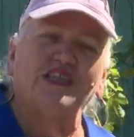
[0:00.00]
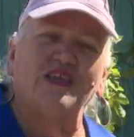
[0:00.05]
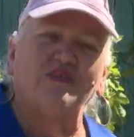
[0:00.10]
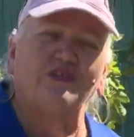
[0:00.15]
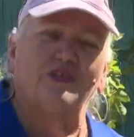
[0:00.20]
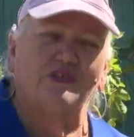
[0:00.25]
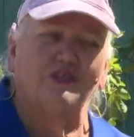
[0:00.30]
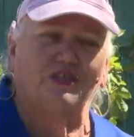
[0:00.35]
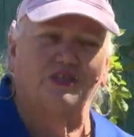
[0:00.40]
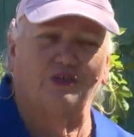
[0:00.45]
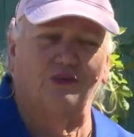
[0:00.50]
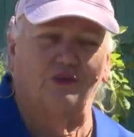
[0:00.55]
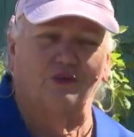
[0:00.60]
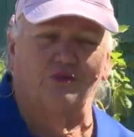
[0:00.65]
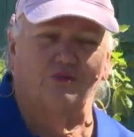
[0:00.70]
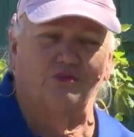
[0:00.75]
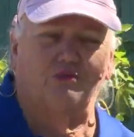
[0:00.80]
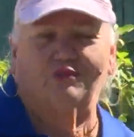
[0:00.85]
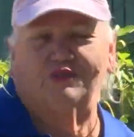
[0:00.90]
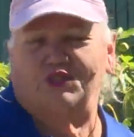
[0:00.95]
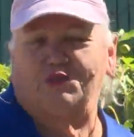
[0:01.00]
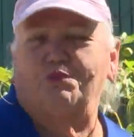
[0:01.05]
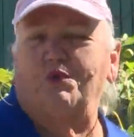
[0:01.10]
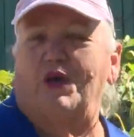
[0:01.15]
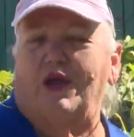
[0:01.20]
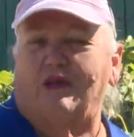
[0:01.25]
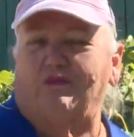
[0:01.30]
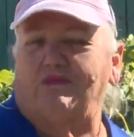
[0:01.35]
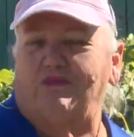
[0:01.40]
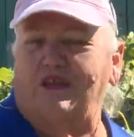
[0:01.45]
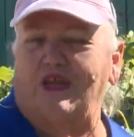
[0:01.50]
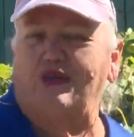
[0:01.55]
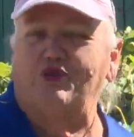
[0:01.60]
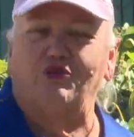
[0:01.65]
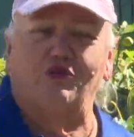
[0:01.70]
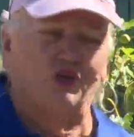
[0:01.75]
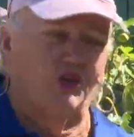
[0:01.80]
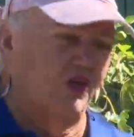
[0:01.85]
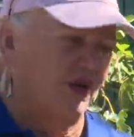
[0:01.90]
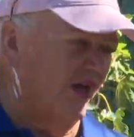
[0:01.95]
leave it until spring, then
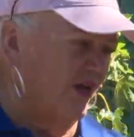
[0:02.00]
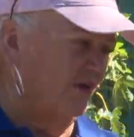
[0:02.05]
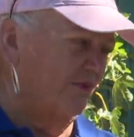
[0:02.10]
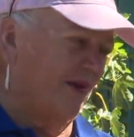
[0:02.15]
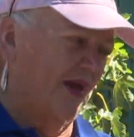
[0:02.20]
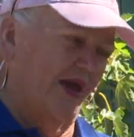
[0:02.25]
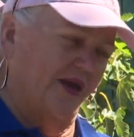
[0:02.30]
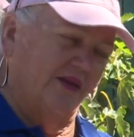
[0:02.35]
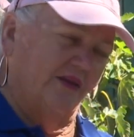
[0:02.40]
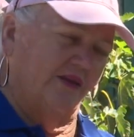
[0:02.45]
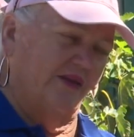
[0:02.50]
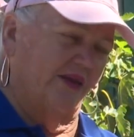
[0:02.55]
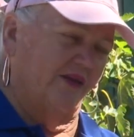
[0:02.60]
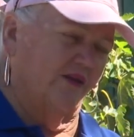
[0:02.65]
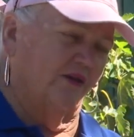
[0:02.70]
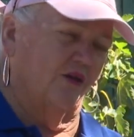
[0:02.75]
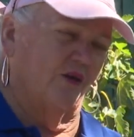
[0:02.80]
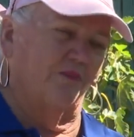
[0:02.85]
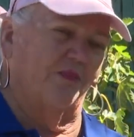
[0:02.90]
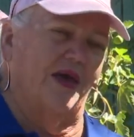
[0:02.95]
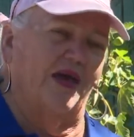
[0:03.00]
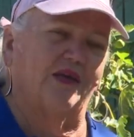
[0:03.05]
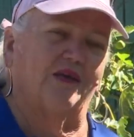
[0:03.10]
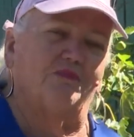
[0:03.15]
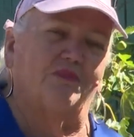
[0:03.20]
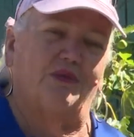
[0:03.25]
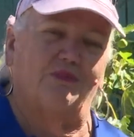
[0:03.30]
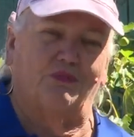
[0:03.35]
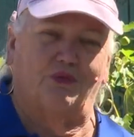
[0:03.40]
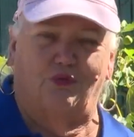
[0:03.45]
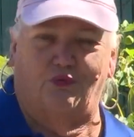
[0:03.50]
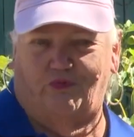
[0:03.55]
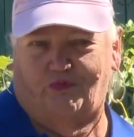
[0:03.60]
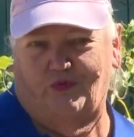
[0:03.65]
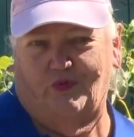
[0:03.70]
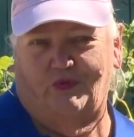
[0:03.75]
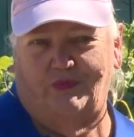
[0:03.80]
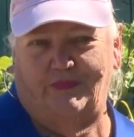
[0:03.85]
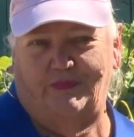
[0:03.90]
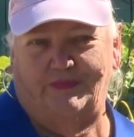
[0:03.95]
you can cut it back and let it come back and be
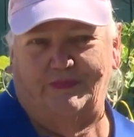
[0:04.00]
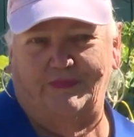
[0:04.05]
beautiful.